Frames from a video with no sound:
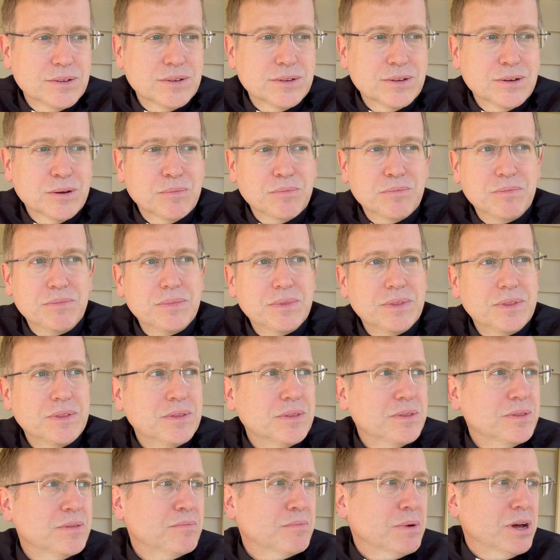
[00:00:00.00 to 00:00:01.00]
Oh,
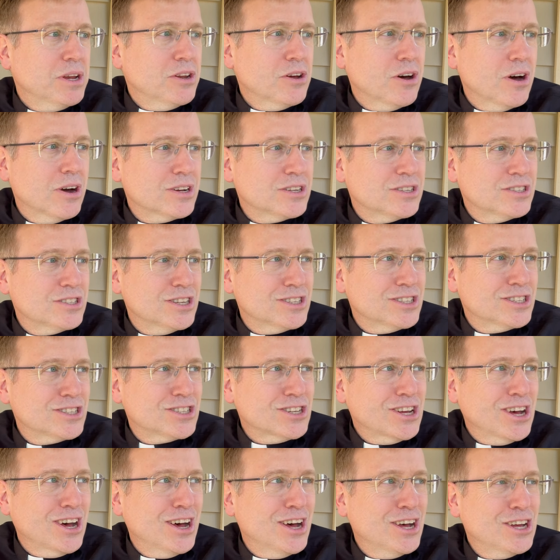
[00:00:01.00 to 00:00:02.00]
my dog just
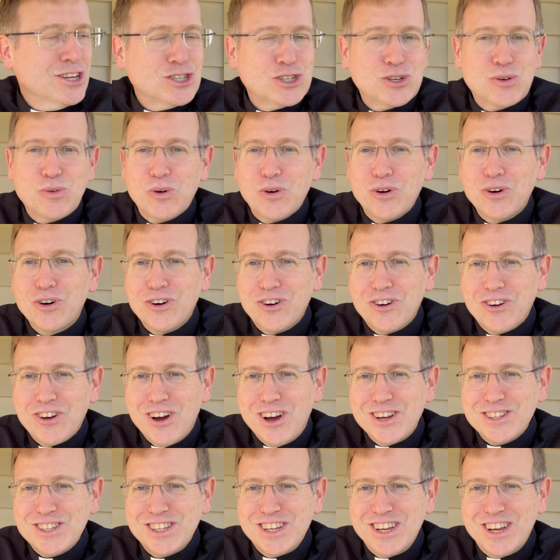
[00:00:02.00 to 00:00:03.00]
saw a squirrel
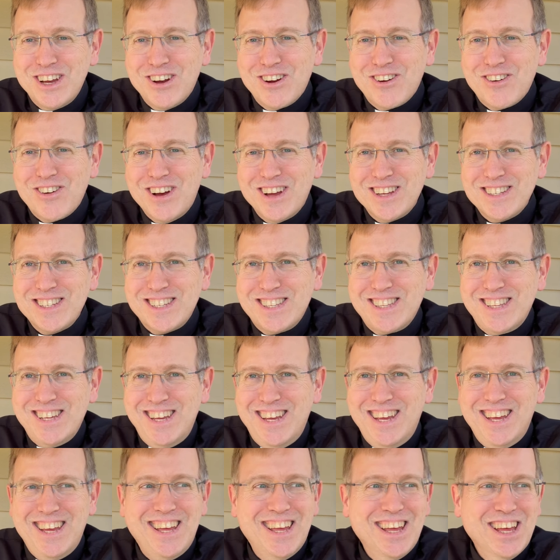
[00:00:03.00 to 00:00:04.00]
crossing across the
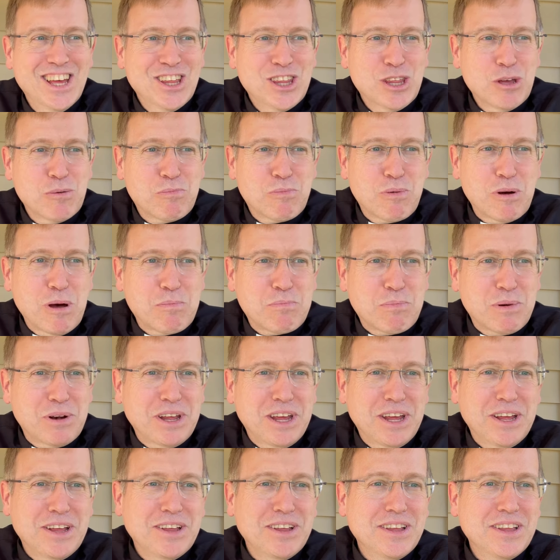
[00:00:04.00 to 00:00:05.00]

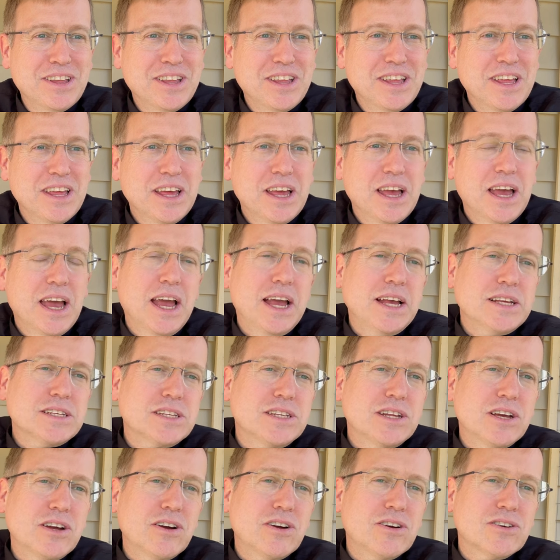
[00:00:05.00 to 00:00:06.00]
property. Hey,
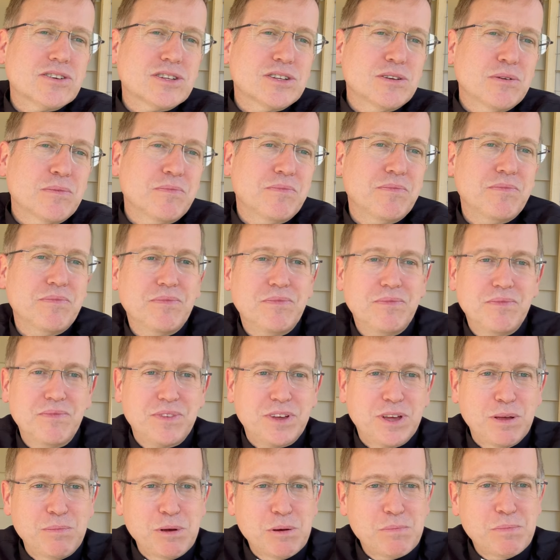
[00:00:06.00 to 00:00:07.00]
Snickers,
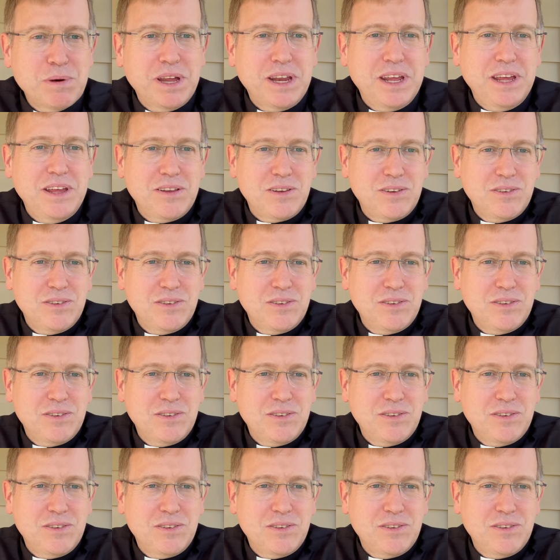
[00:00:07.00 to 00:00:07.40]
come here, buddy.